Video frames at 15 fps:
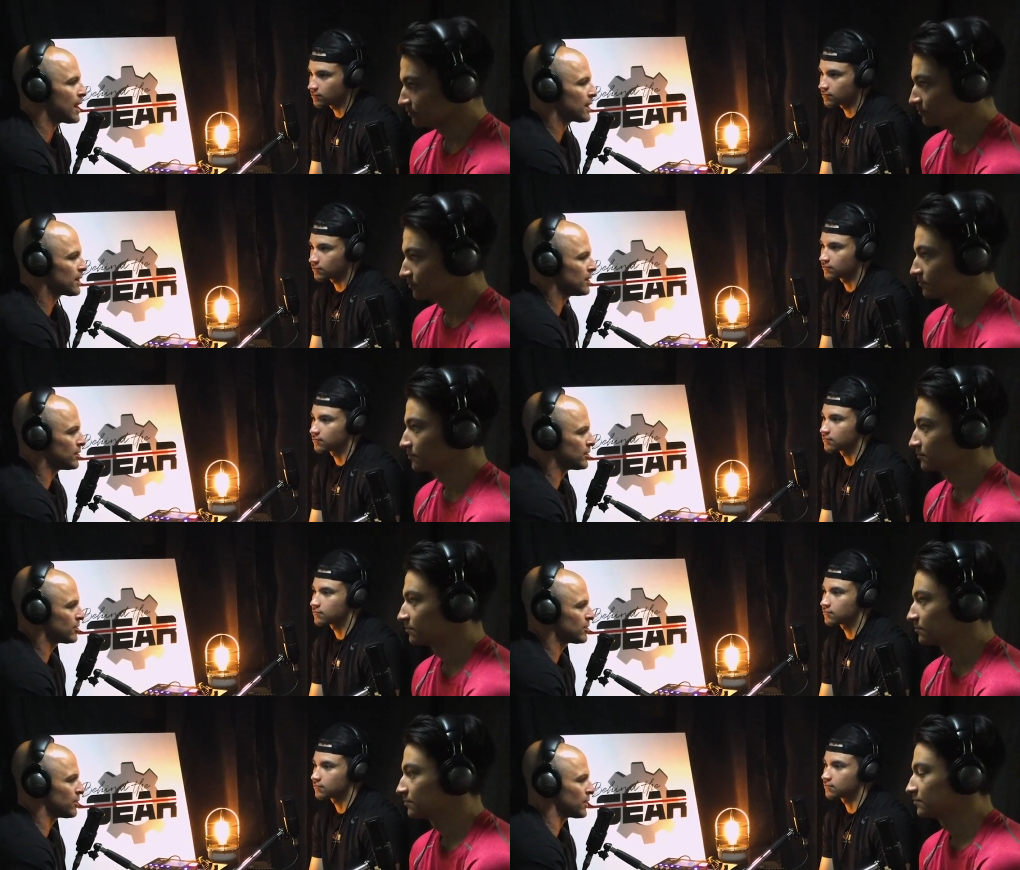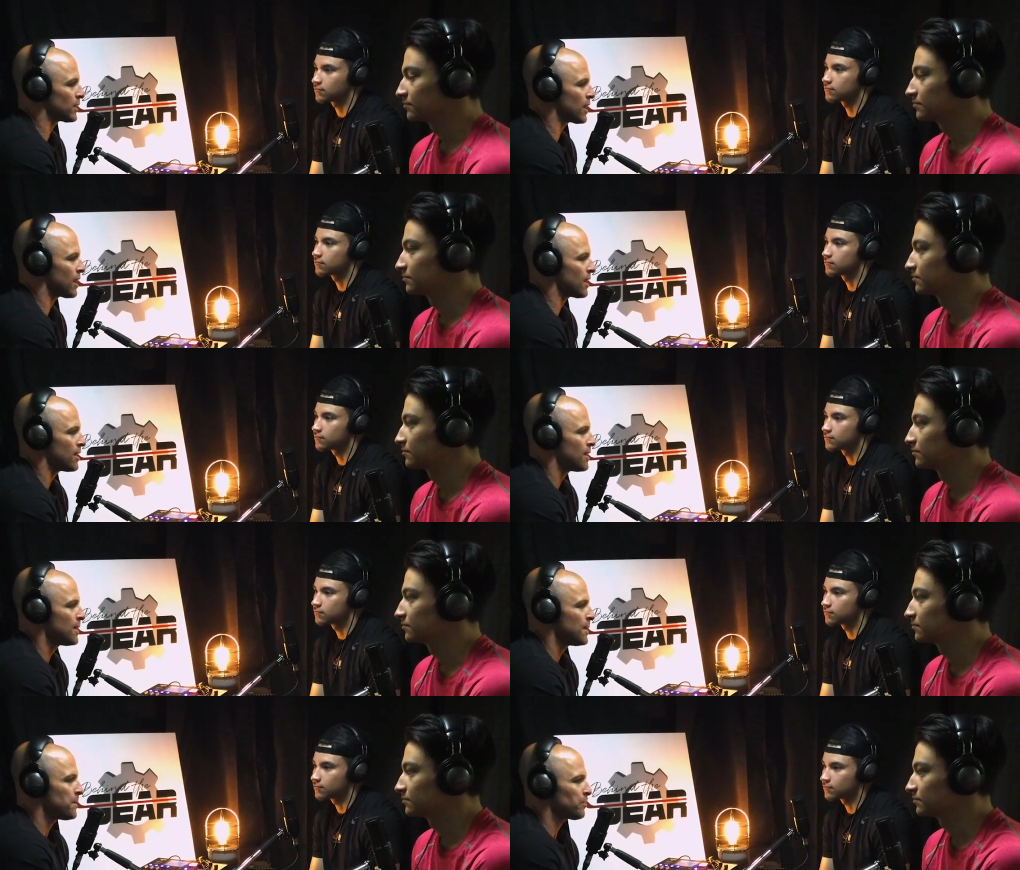Speaker 1: athletes and stuff like that.
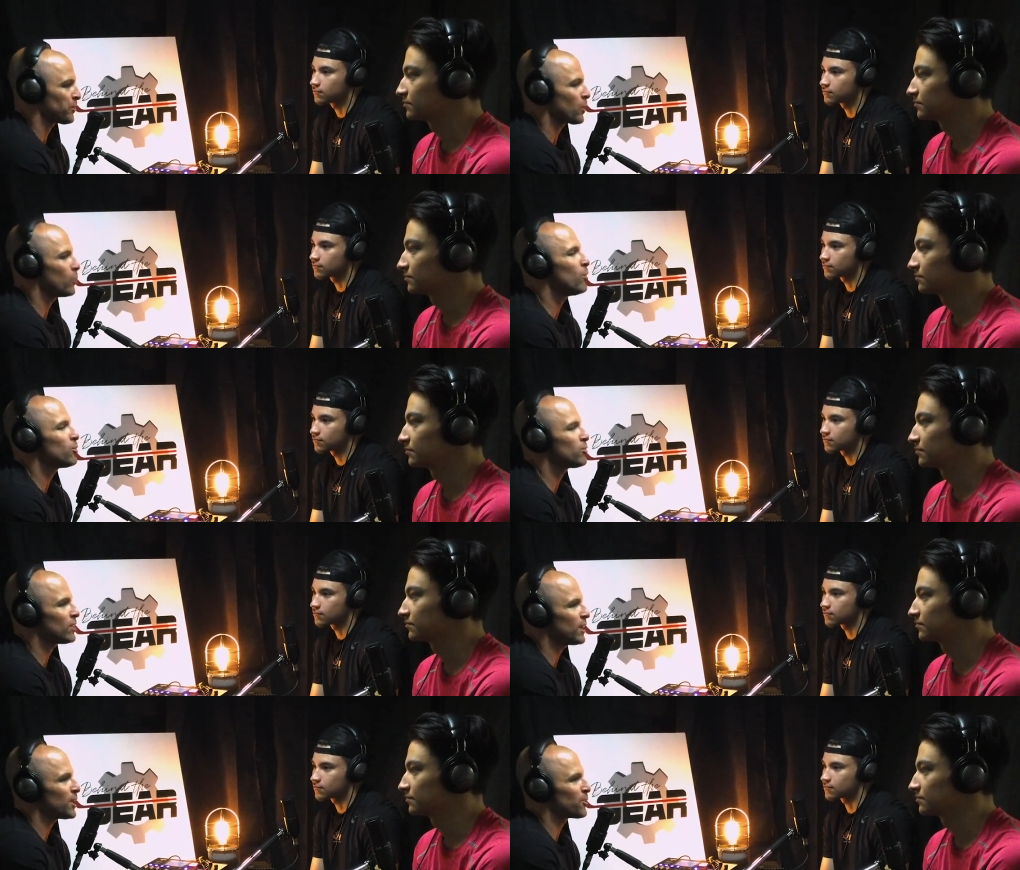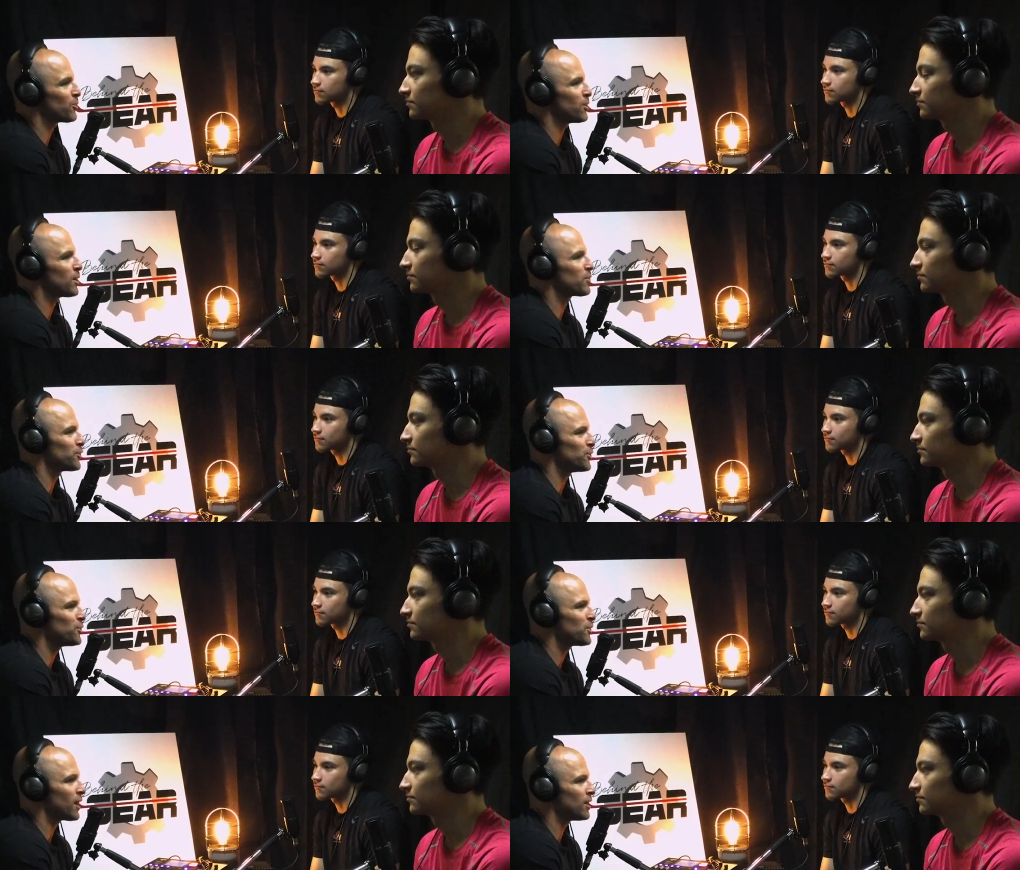What was it like growing up for
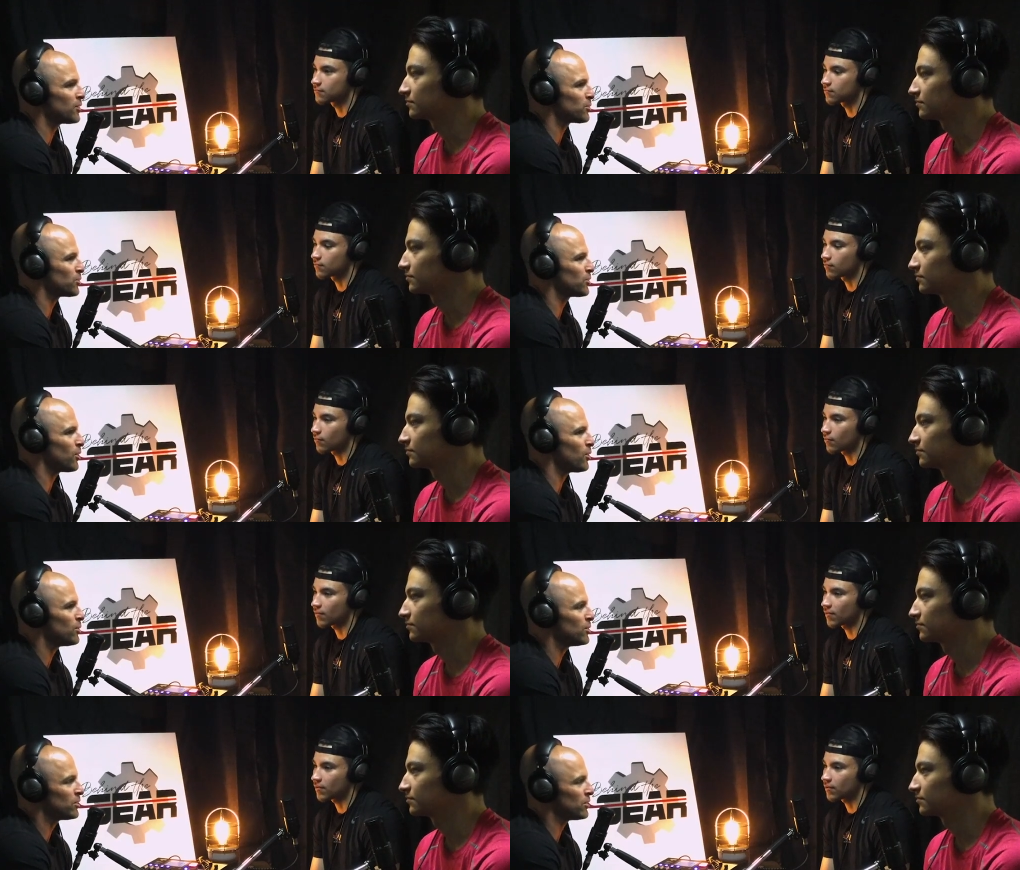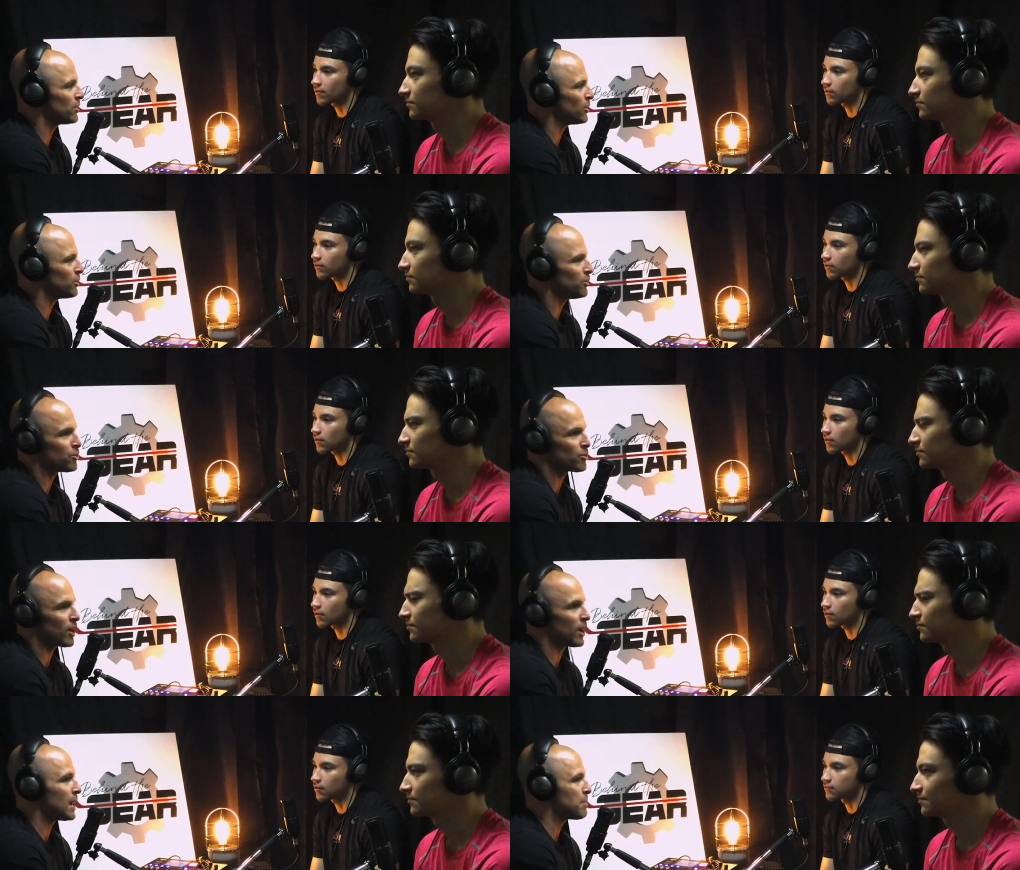you guys? Was it always, you know, you
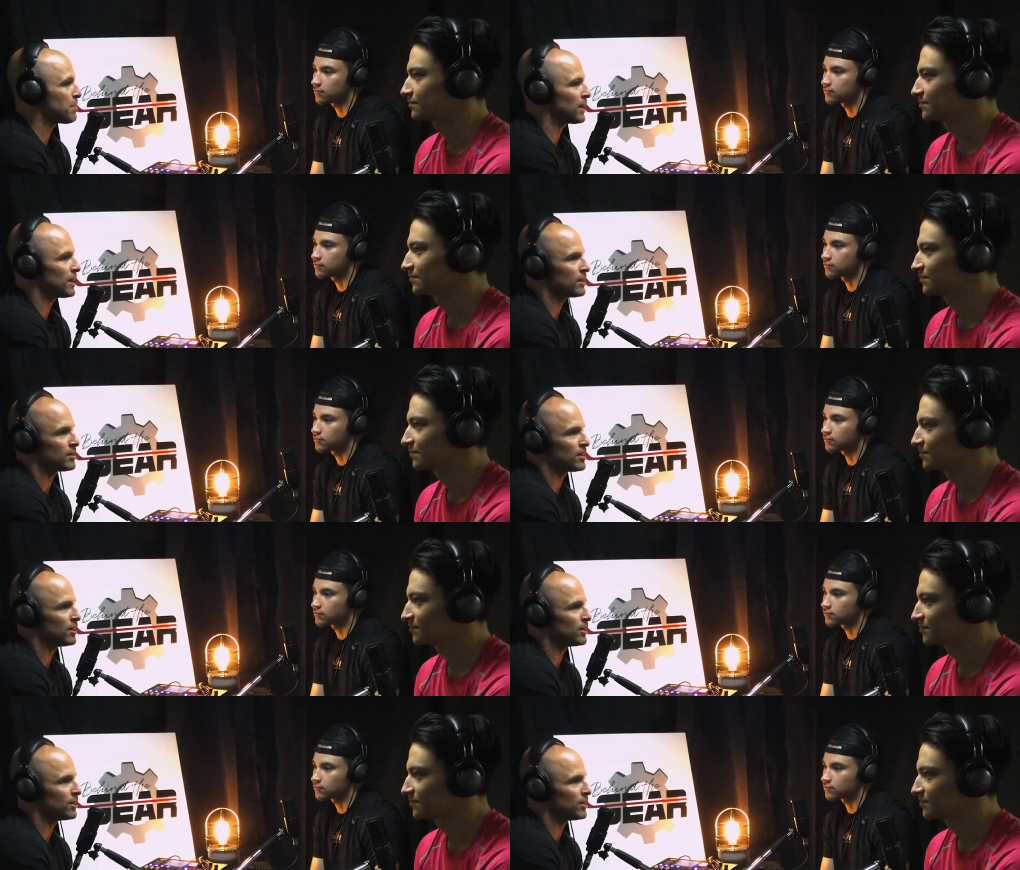trying to nip at his